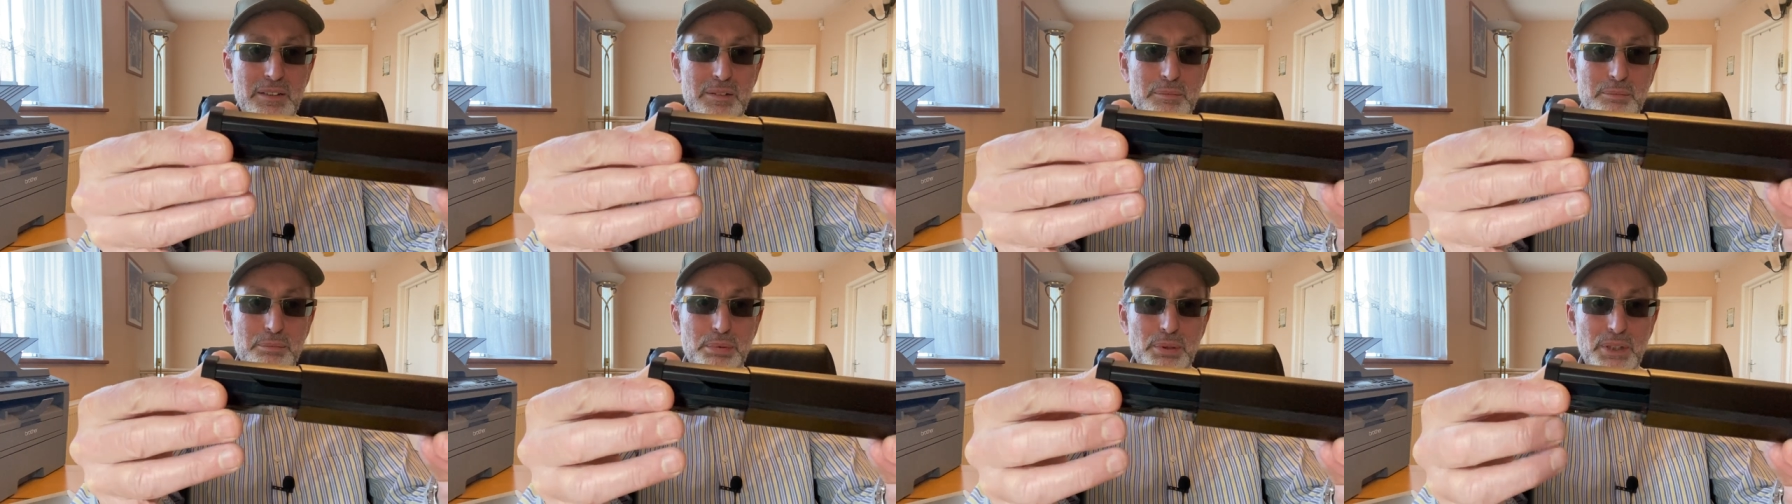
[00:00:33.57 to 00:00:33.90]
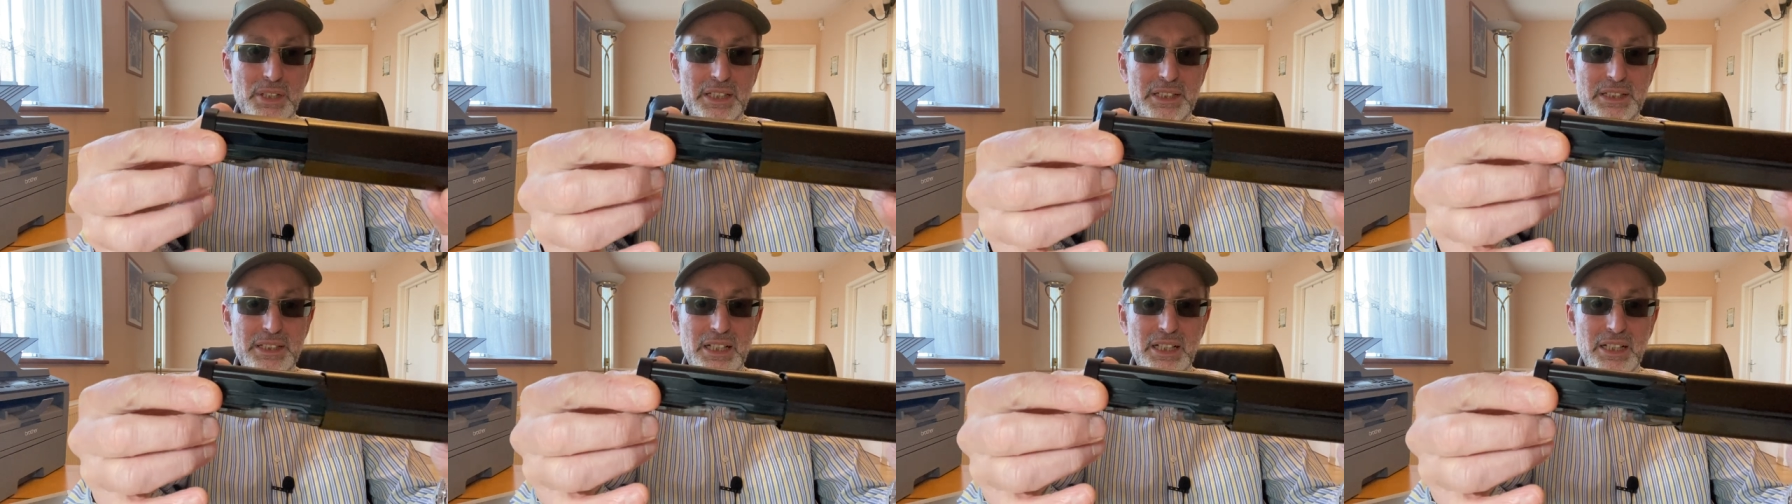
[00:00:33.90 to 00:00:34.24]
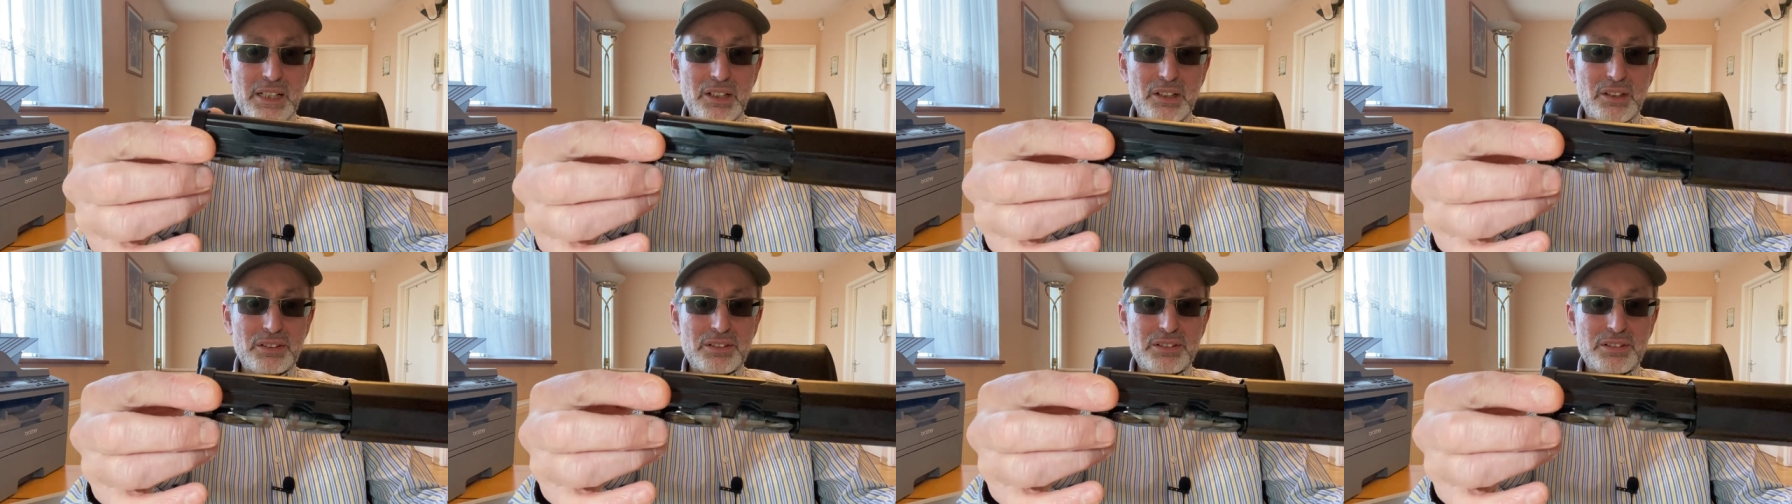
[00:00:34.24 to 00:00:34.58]
Pull it
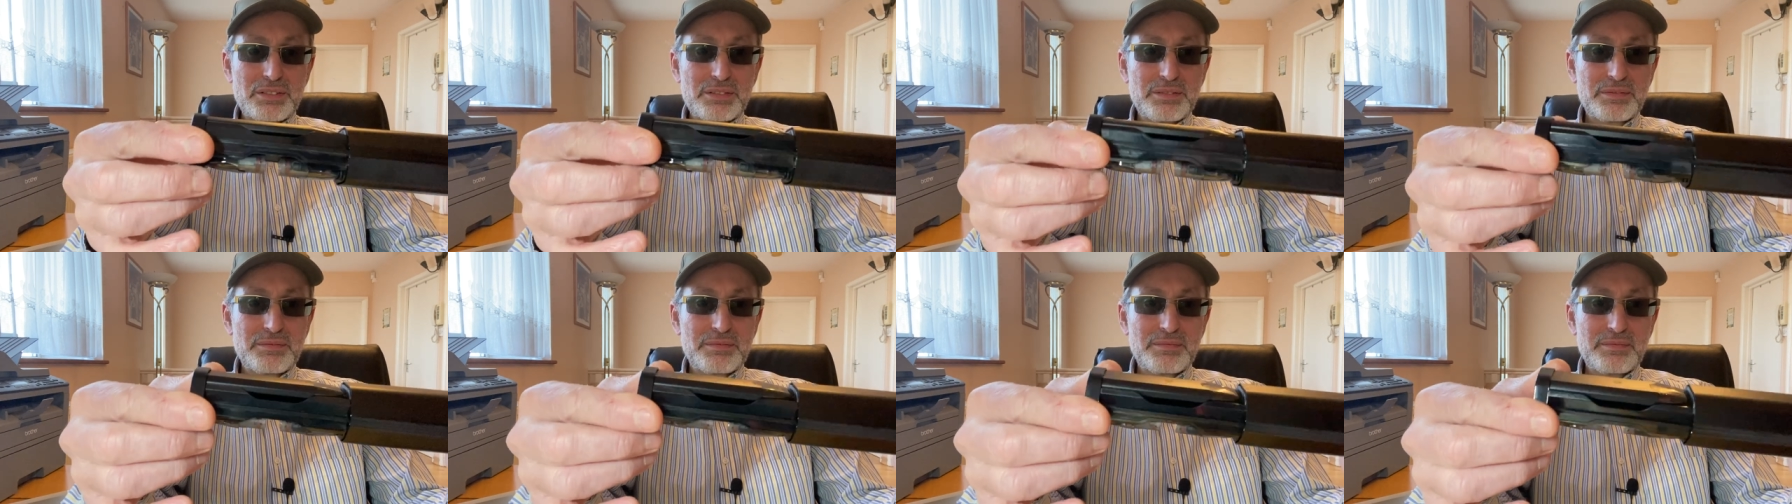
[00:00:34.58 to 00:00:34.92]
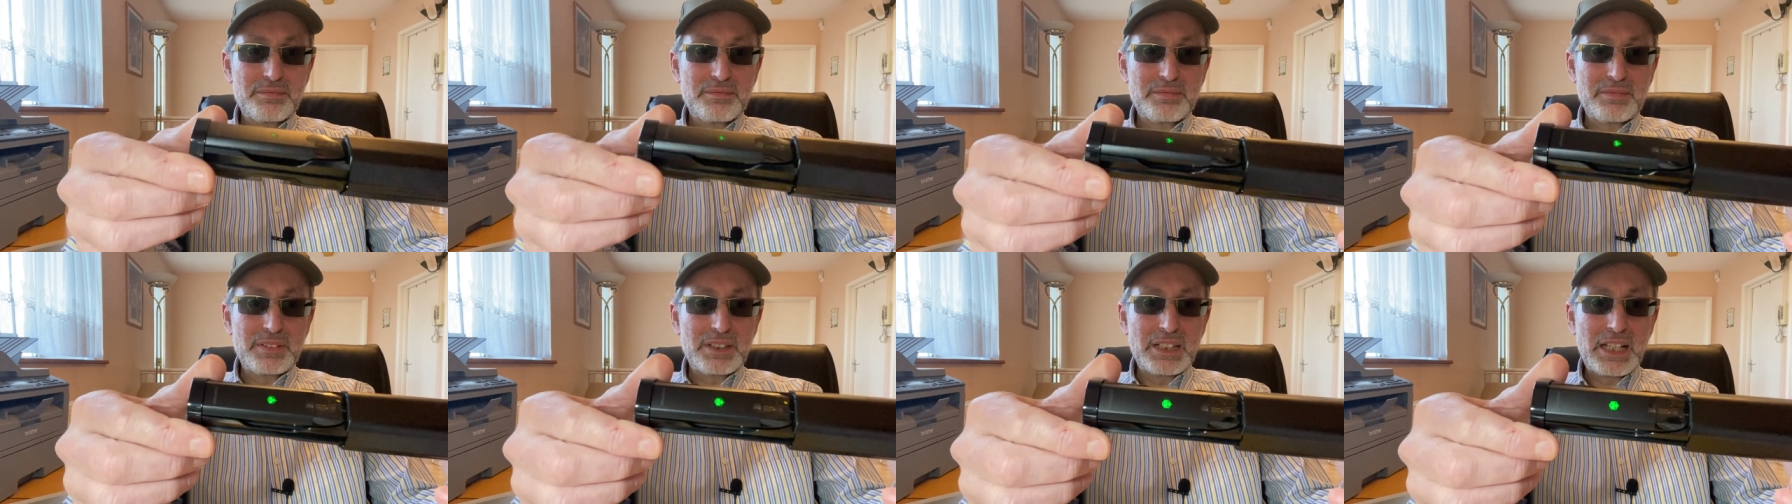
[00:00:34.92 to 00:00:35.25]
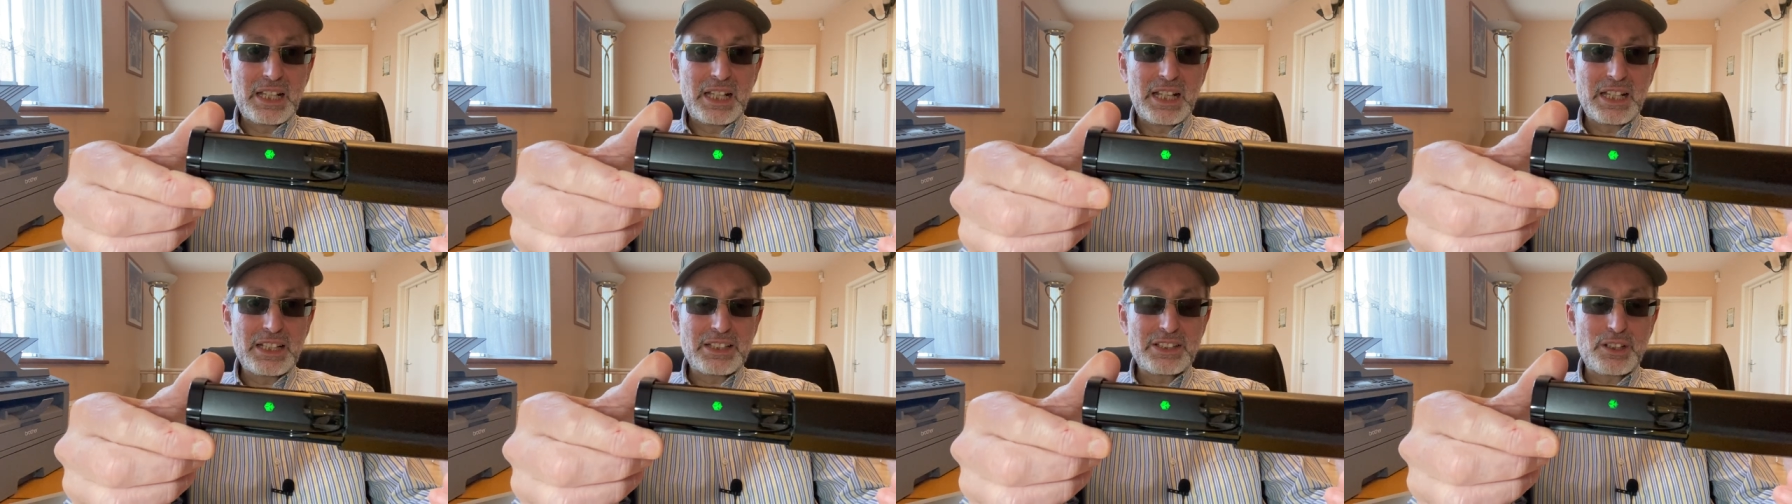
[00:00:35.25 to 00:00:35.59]
out.
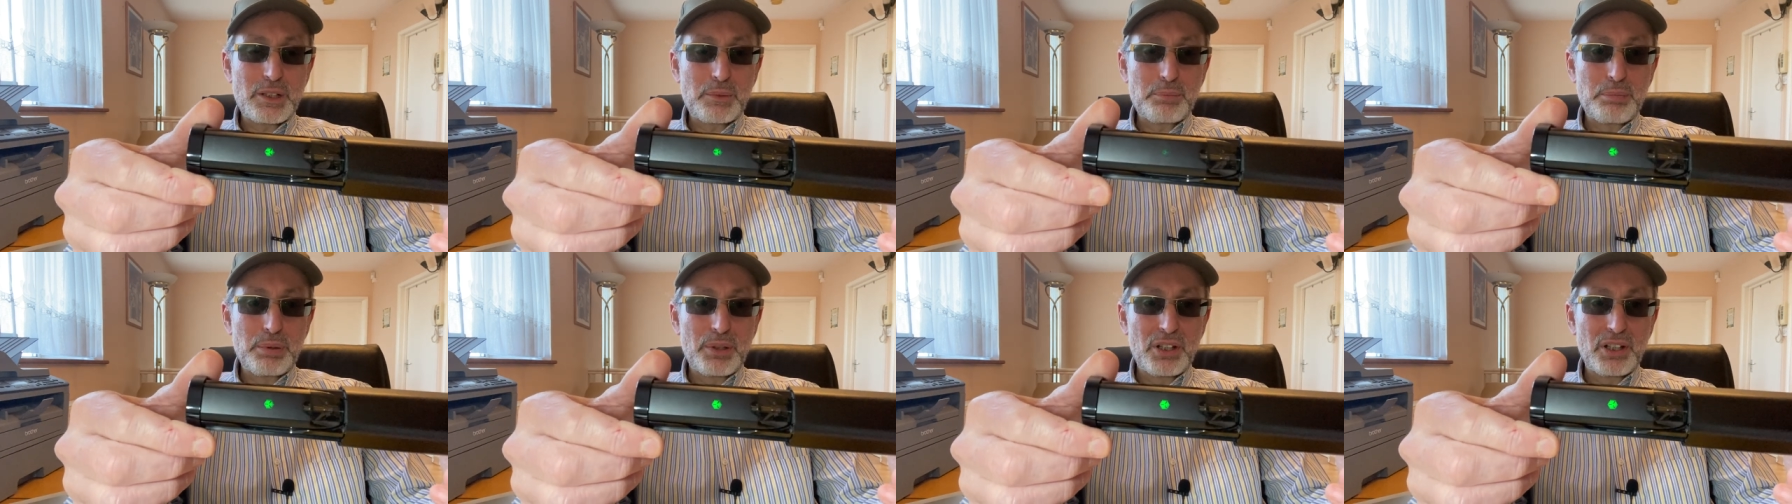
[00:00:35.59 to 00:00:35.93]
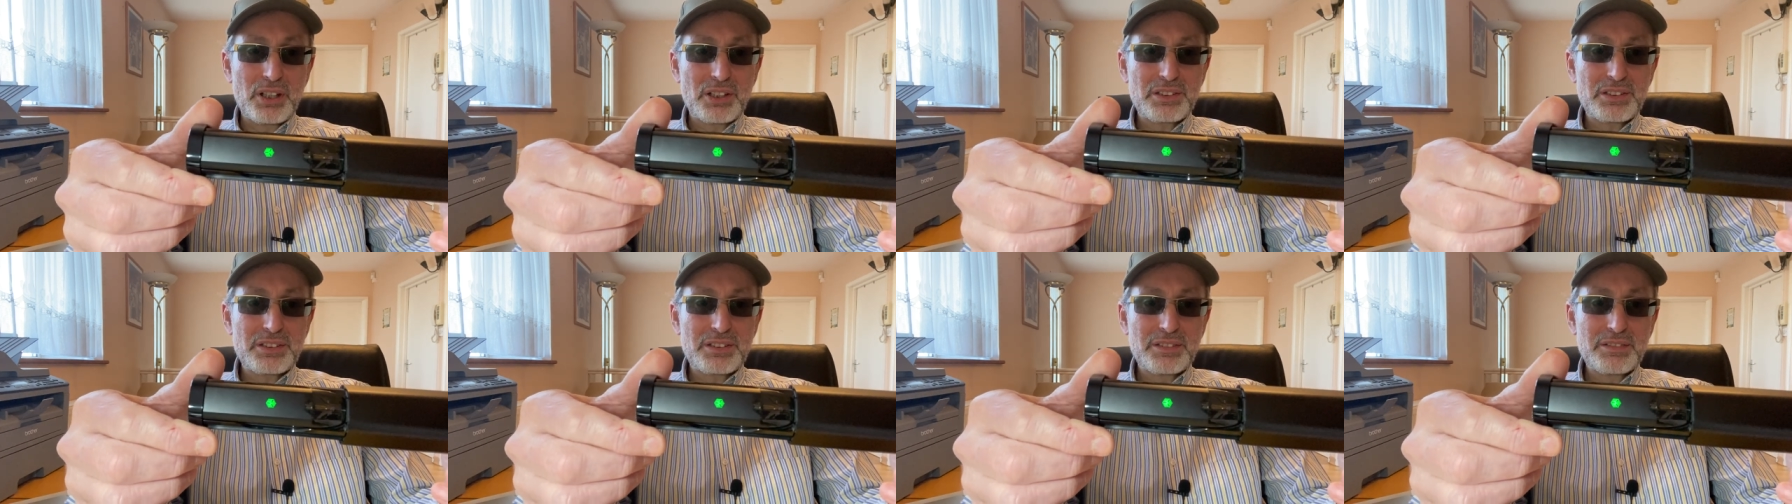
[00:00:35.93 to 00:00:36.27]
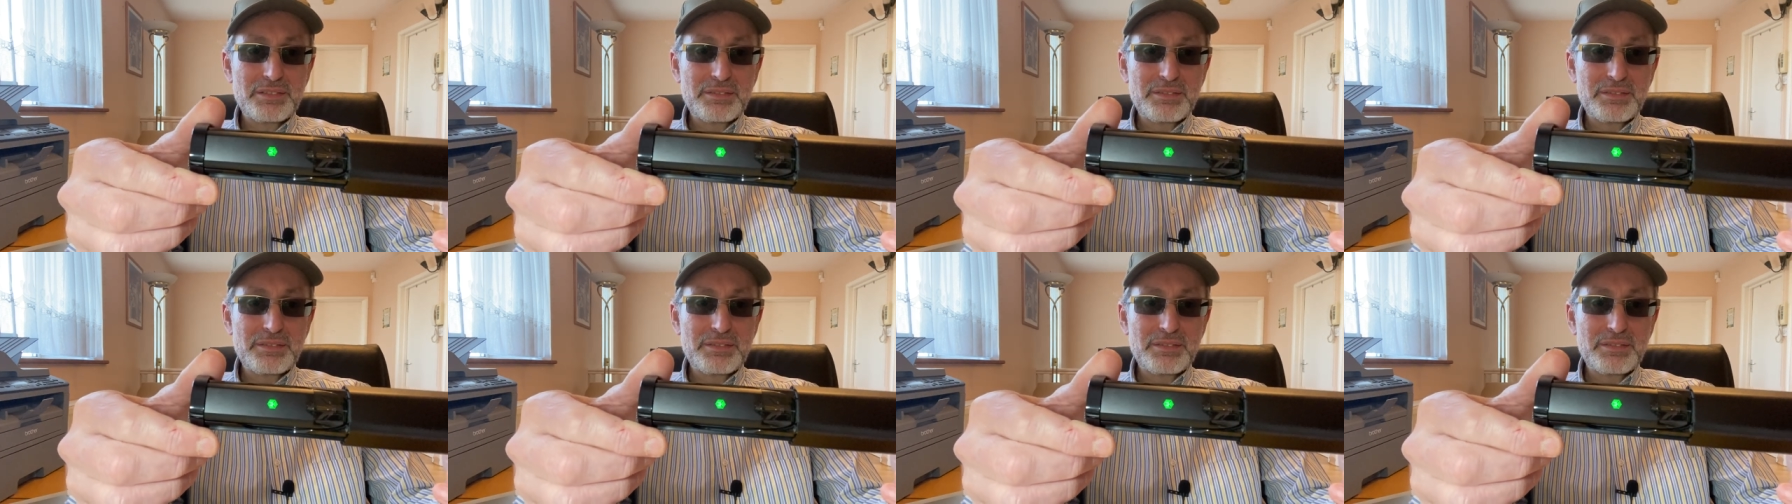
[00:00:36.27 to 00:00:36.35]
Here's your pod